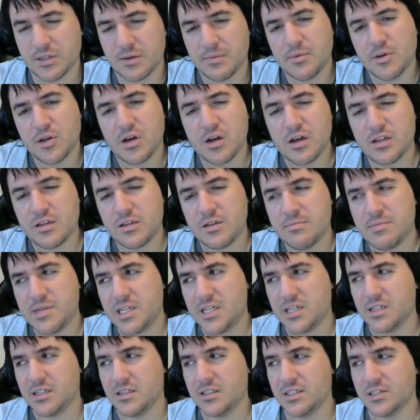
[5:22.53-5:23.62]
I'm not
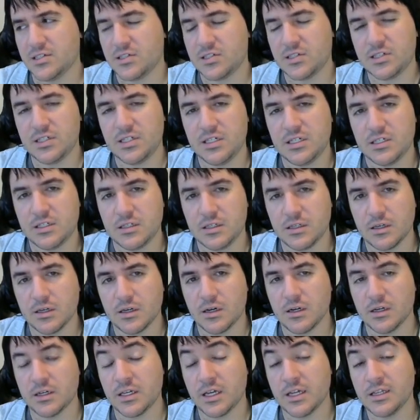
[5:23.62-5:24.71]
immediately seeing,
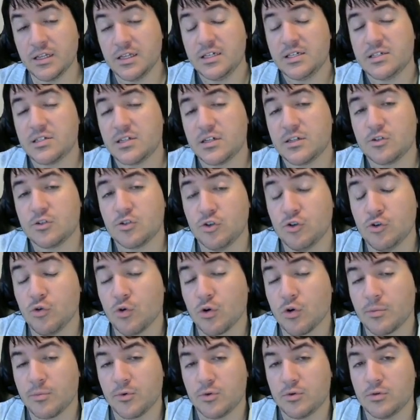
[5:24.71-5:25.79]
at least under
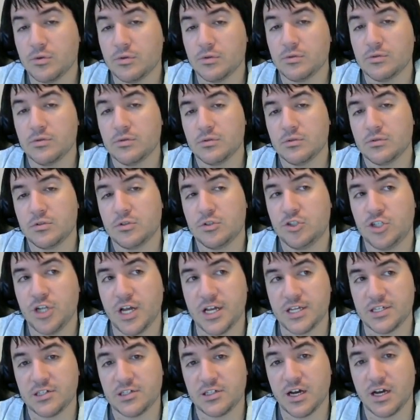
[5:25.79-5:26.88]
normal
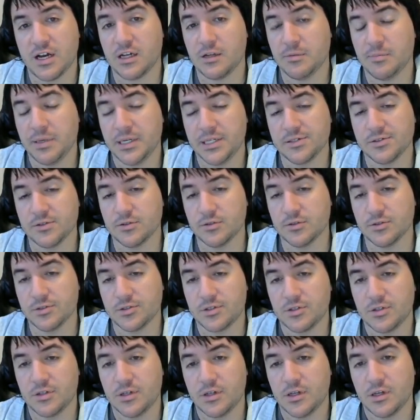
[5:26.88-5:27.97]
chess style
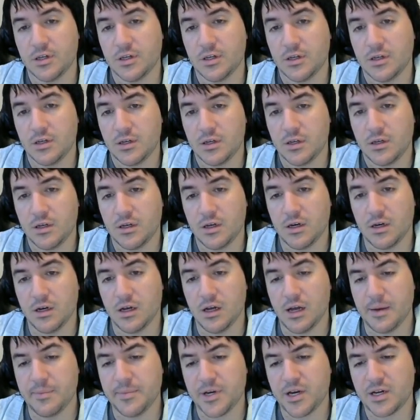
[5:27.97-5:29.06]
puzzles,
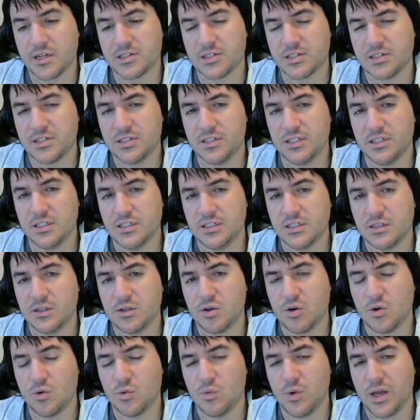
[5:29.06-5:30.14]
I'm not seeing
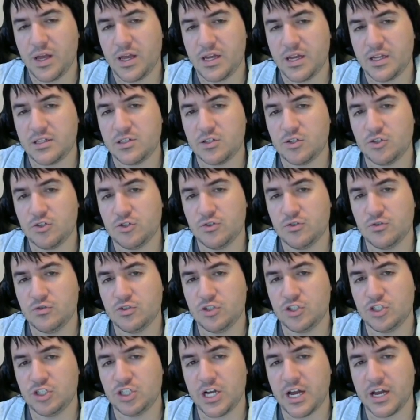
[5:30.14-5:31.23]
a way to
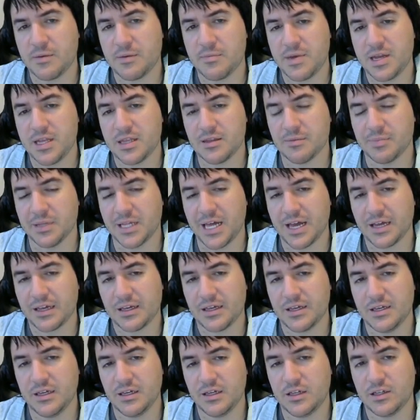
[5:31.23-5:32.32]
checkmate the black
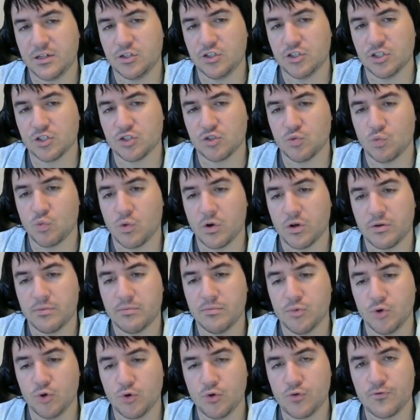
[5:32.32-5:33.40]
king in just one
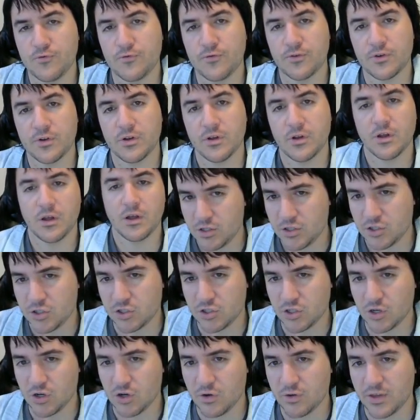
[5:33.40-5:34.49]
move.
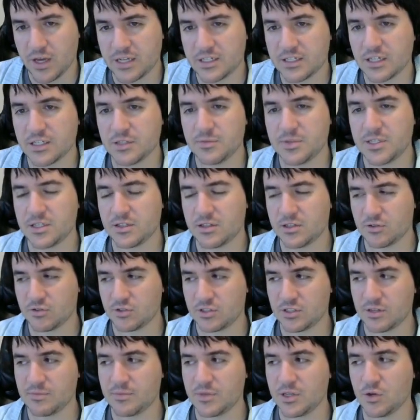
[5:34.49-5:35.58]
So that tells me that there's
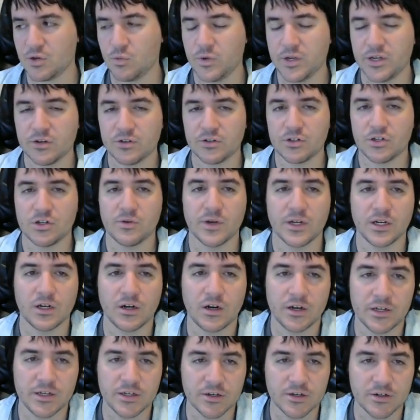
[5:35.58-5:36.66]
something weird going
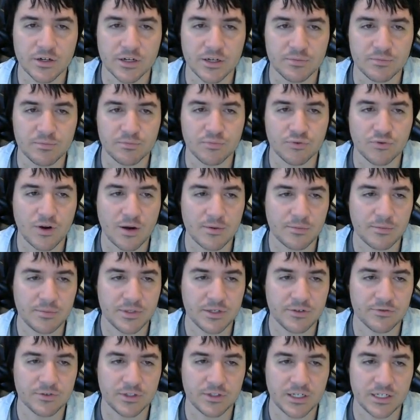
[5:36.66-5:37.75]
on here, and it
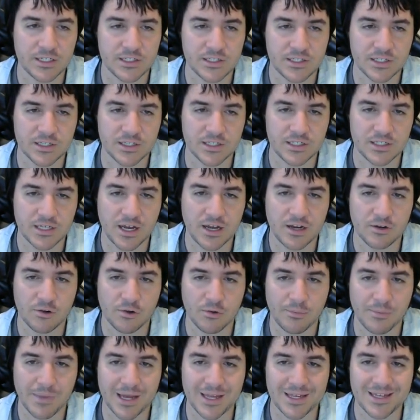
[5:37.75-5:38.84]
probably relates to the title,
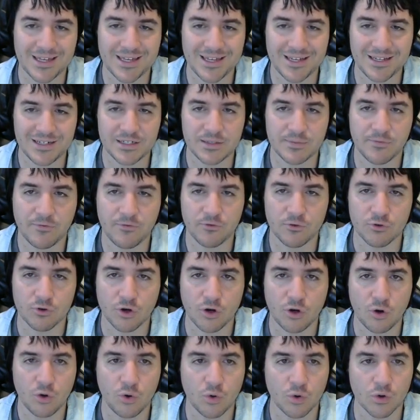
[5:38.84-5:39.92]
My Kingdom for a
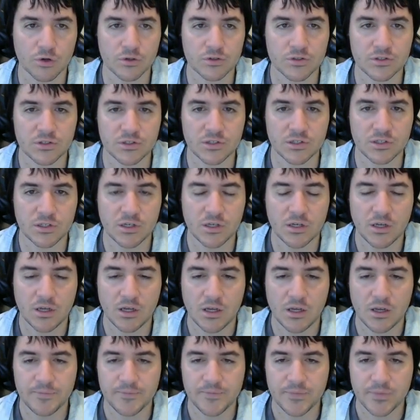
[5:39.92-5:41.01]
Horse.
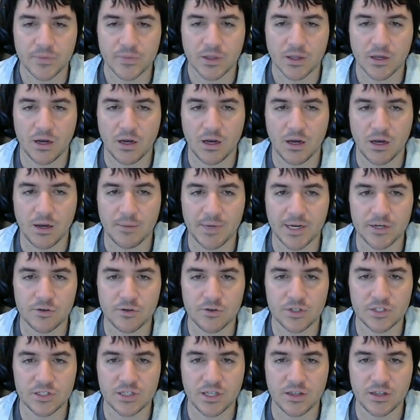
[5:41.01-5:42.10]
I
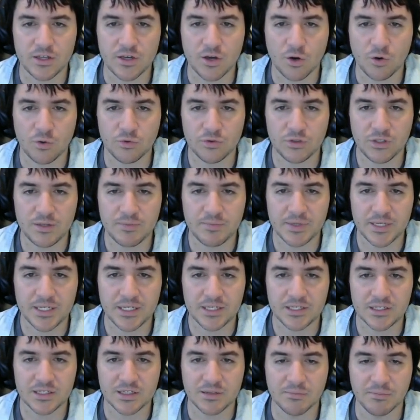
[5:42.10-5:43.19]
noticed that the only
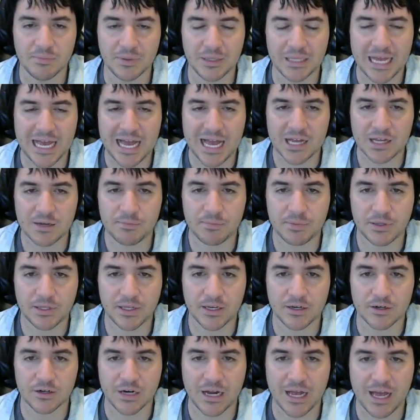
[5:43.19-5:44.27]
piece the black
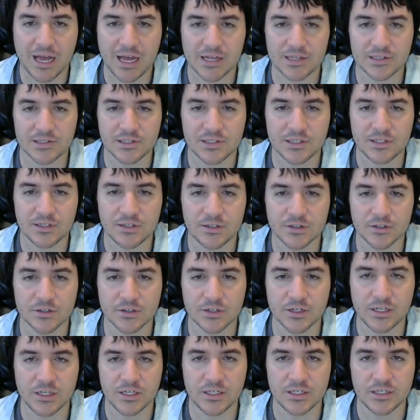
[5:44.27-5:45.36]
player has
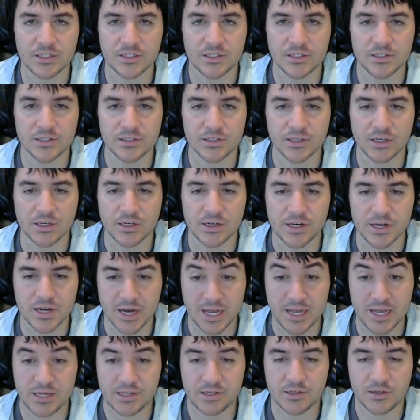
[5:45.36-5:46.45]
here is a
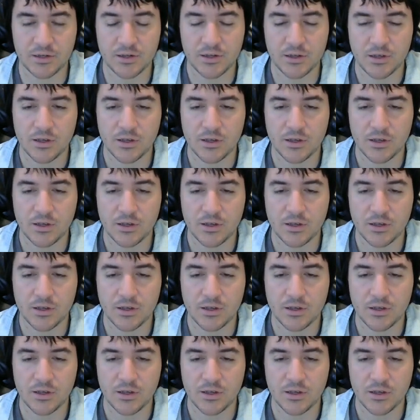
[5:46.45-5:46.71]
knight.